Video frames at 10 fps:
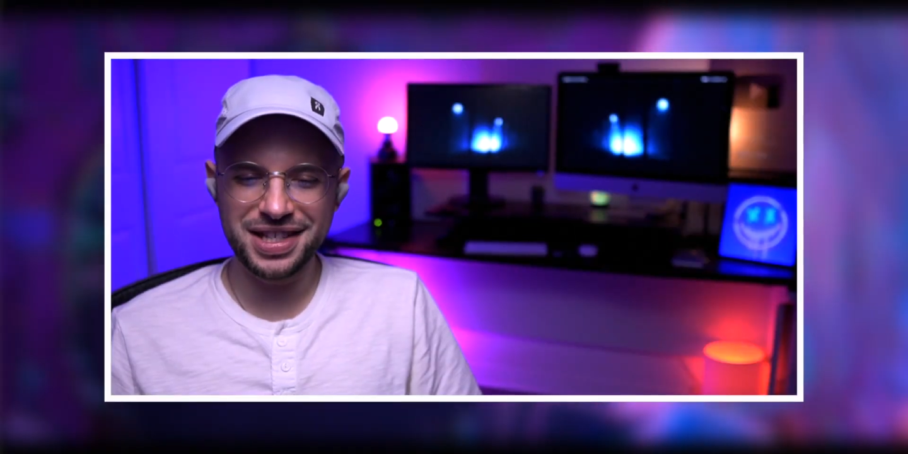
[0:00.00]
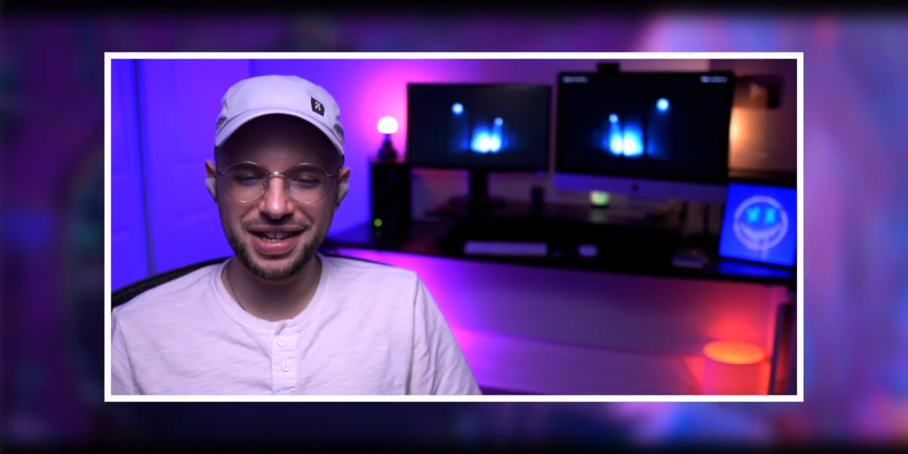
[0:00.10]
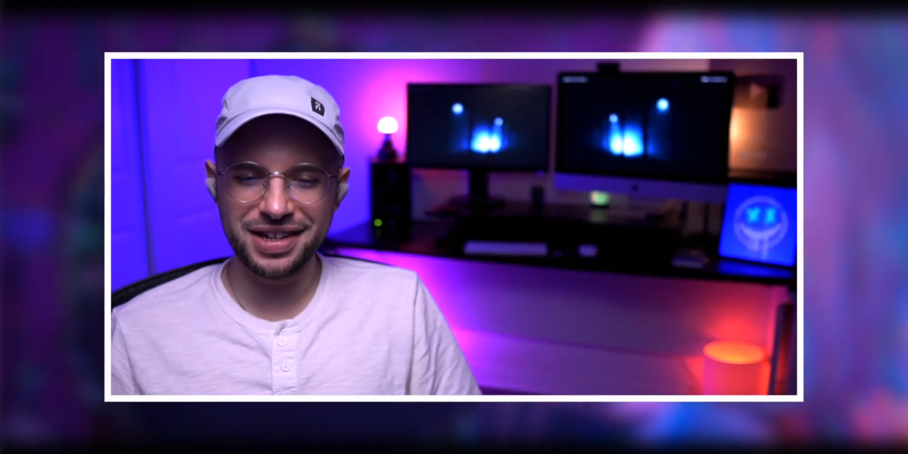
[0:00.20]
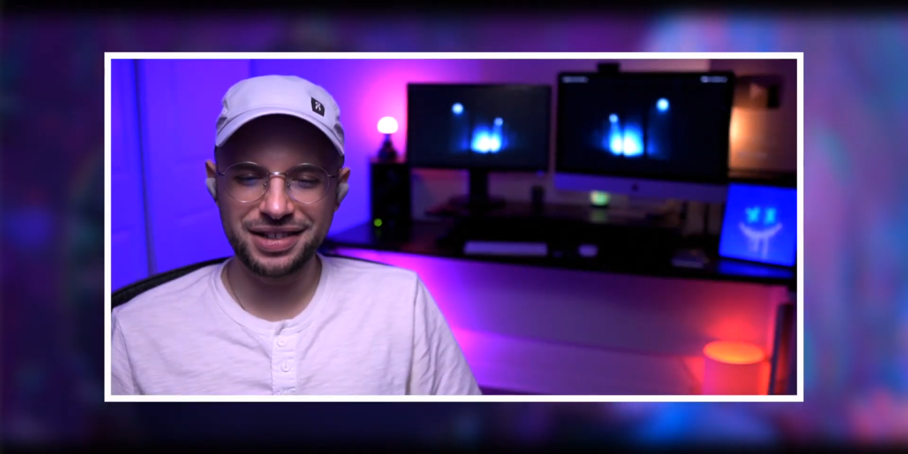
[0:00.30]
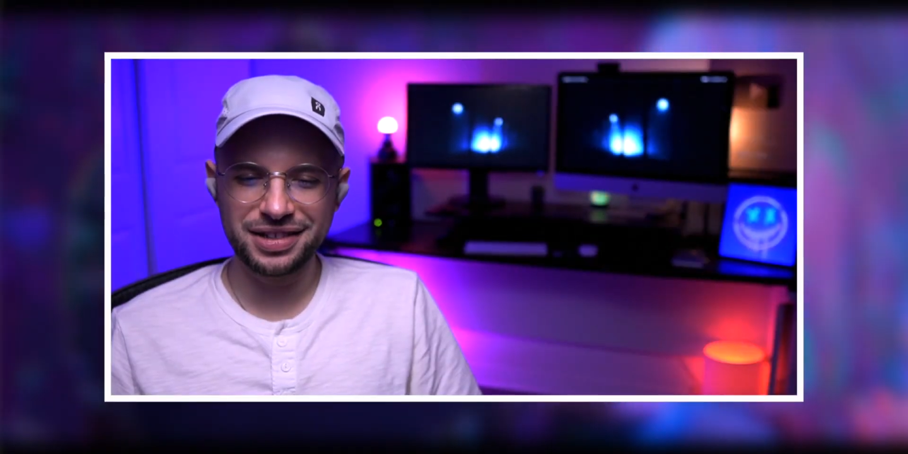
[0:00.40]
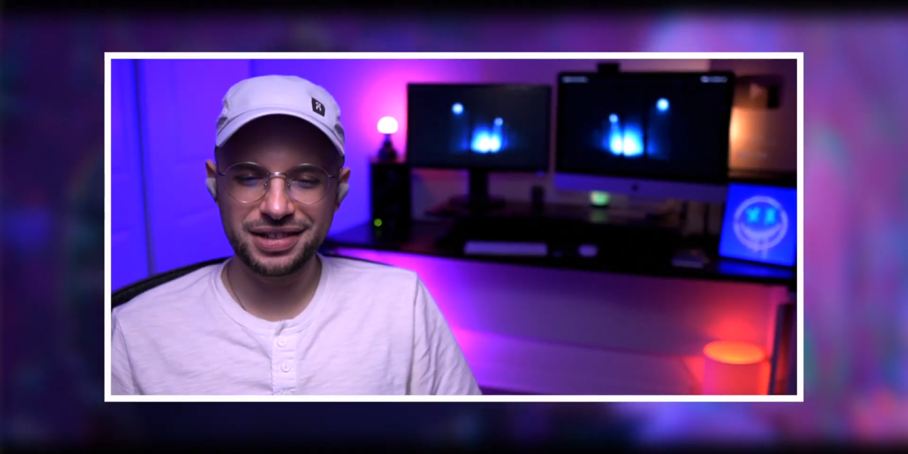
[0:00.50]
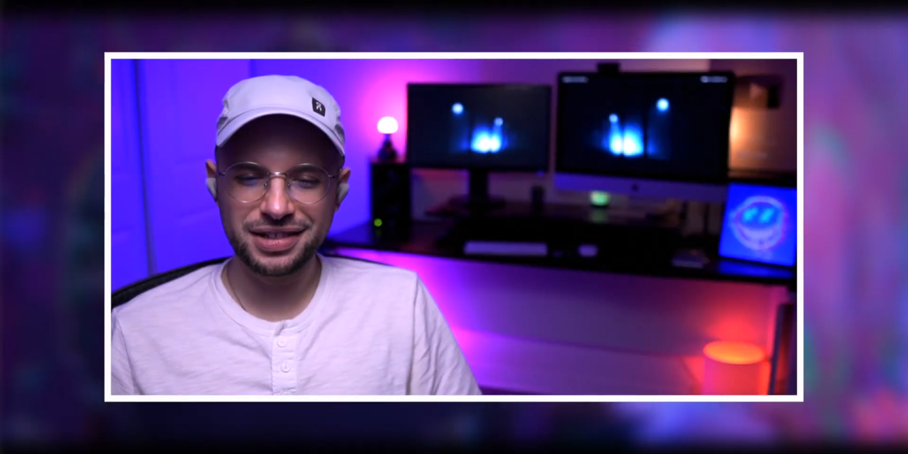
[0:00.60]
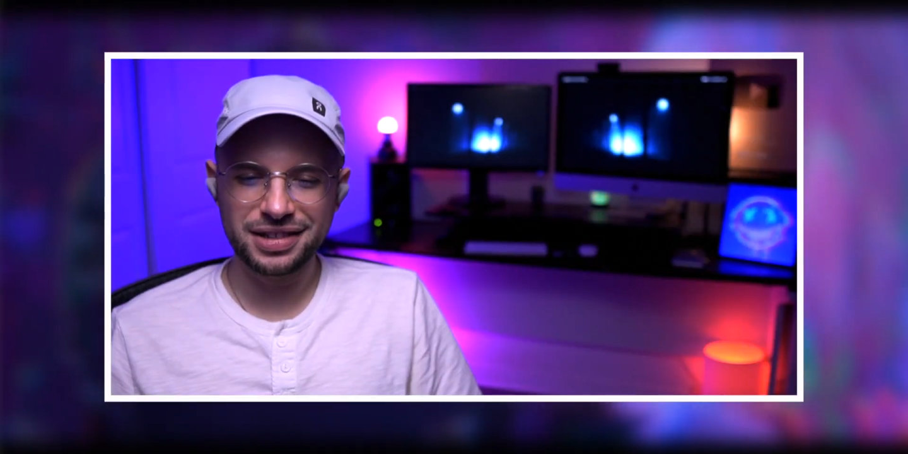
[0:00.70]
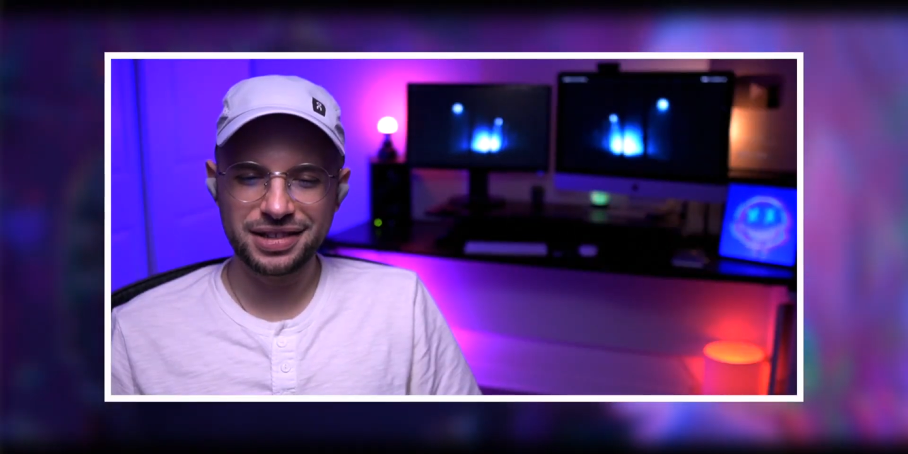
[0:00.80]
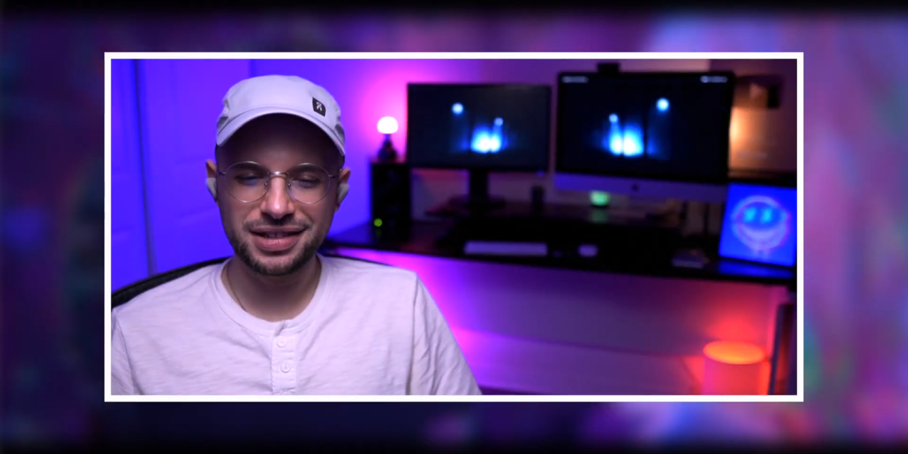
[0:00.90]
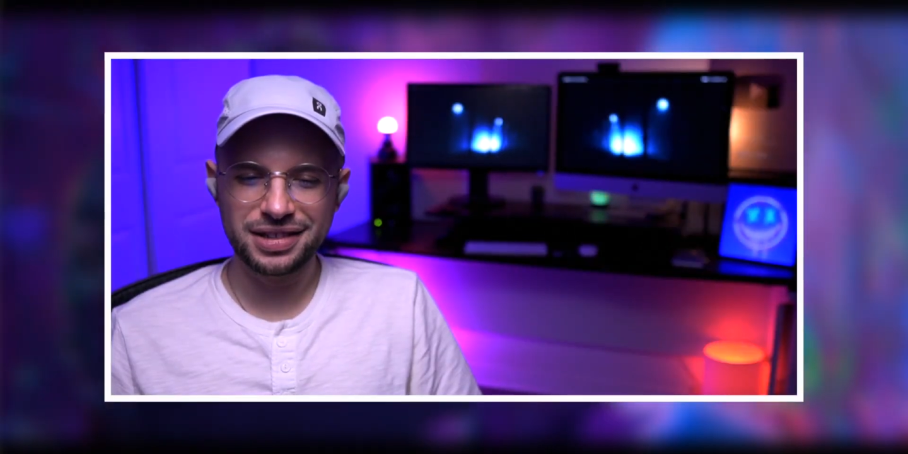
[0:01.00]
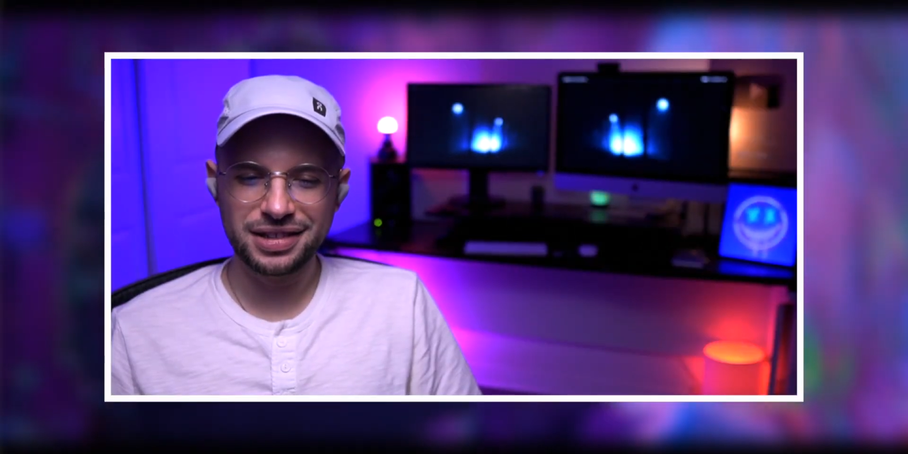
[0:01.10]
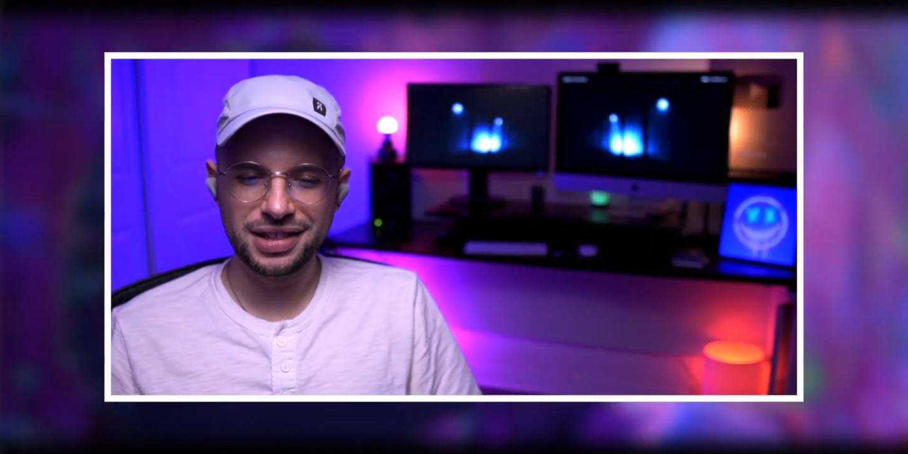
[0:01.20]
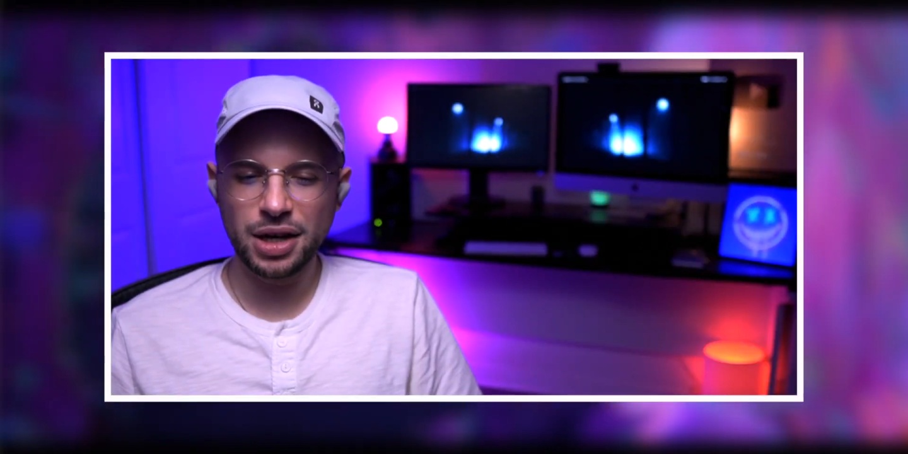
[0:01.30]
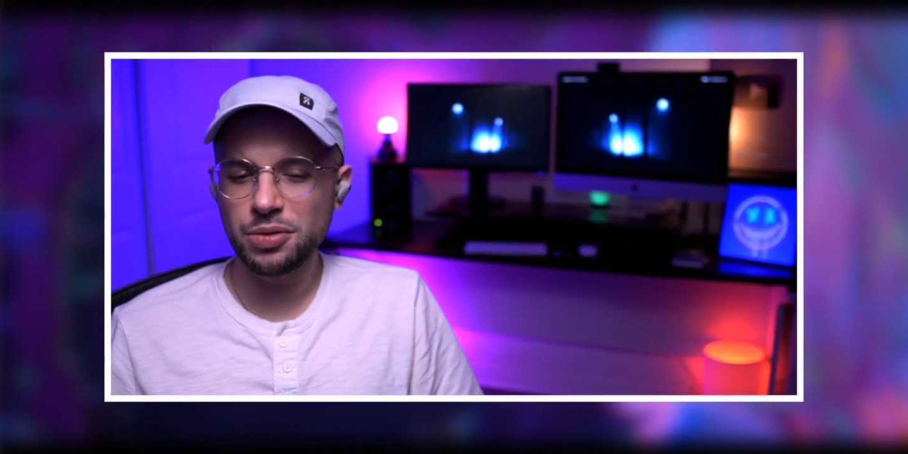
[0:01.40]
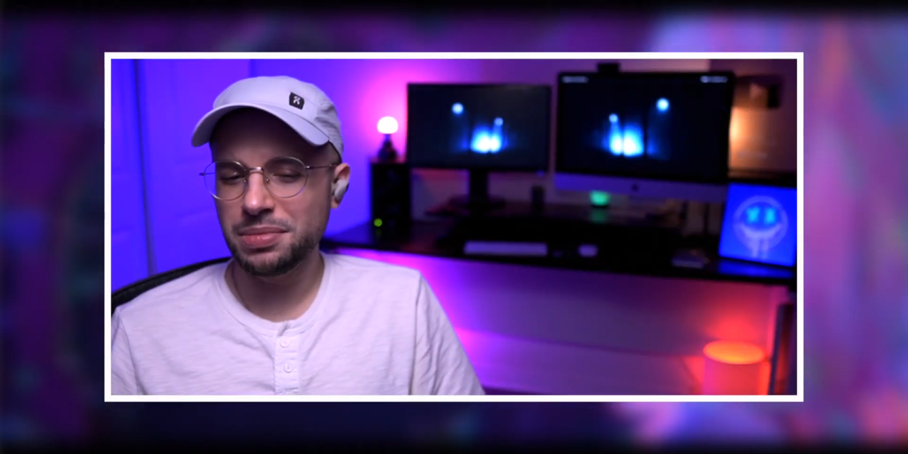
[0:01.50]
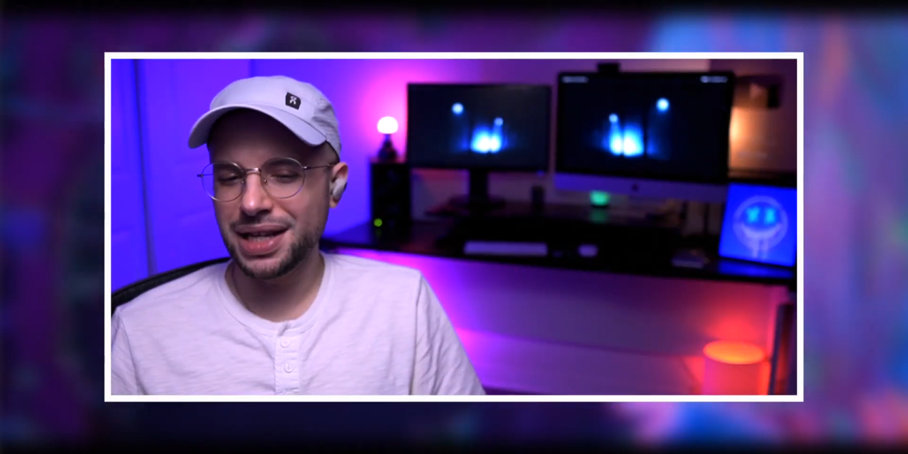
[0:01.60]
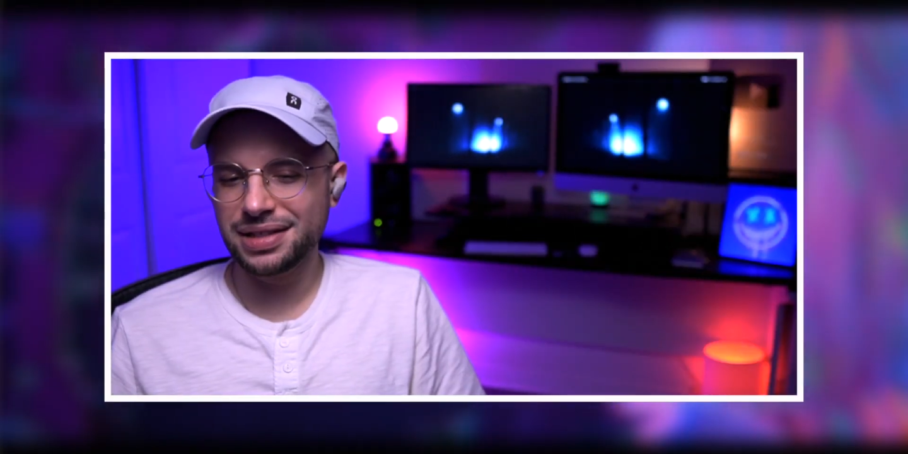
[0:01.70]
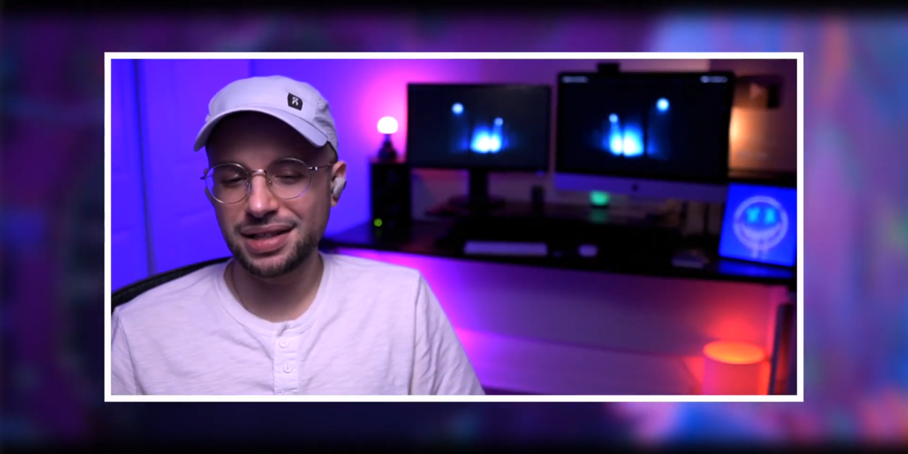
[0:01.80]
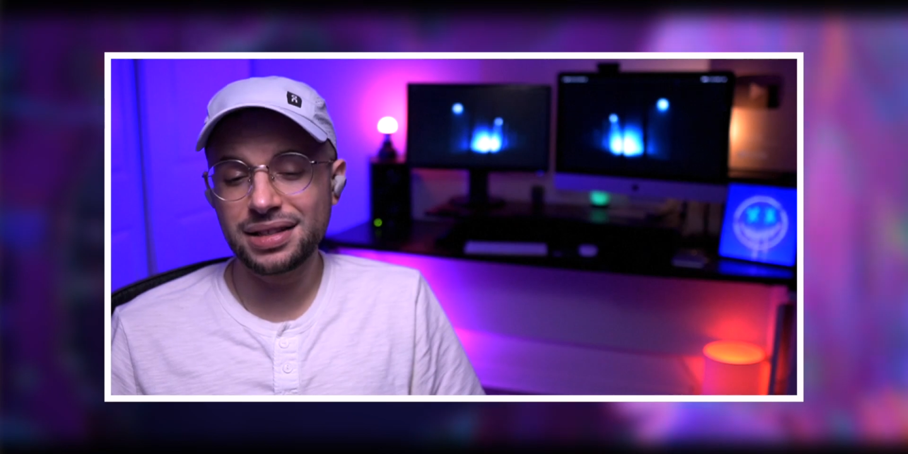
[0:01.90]
there? That would
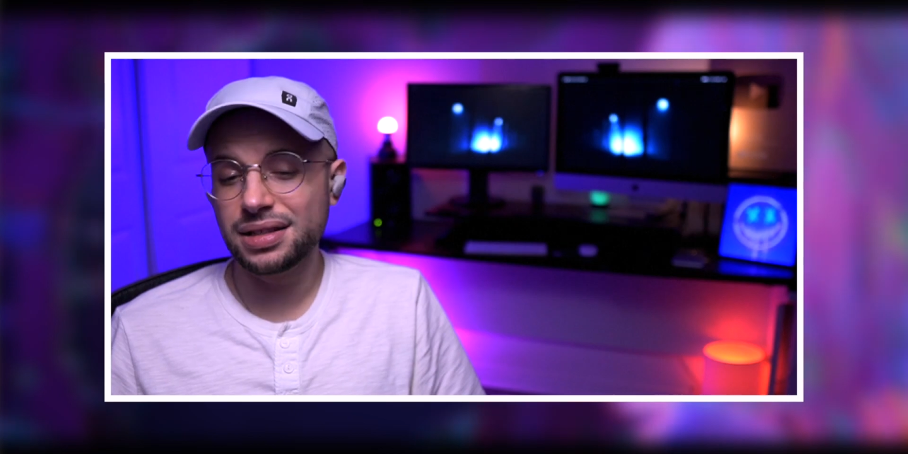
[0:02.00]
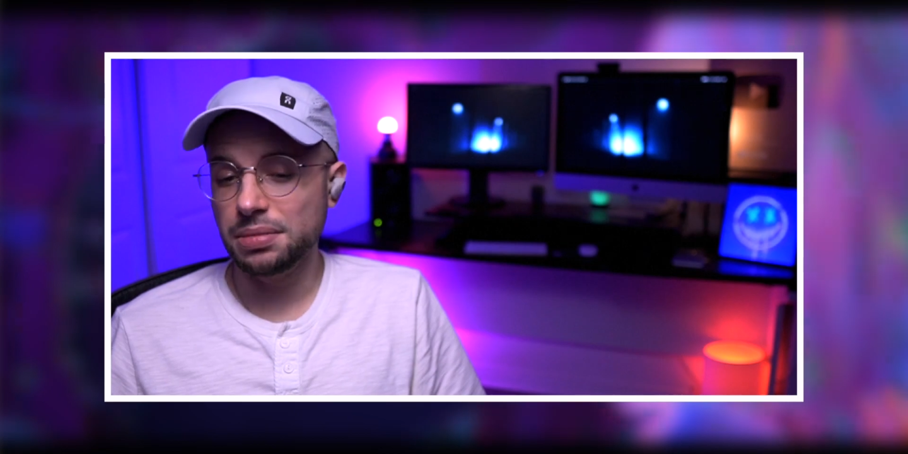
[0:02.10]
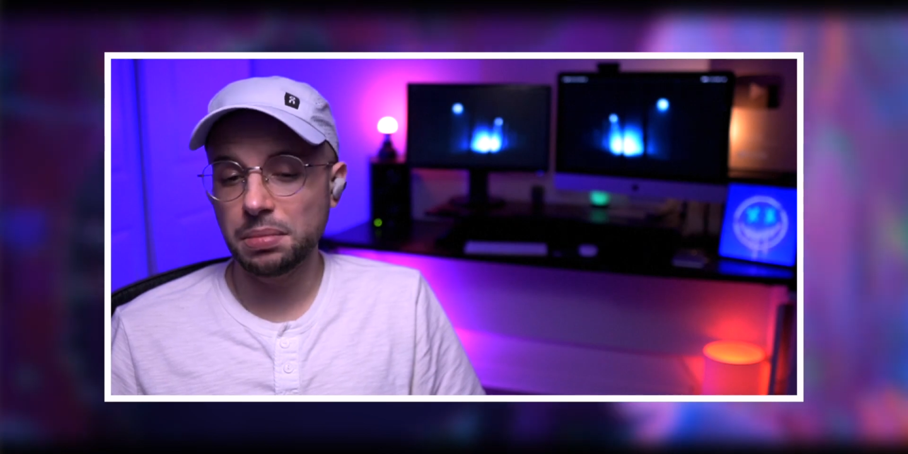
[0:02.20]
make sense to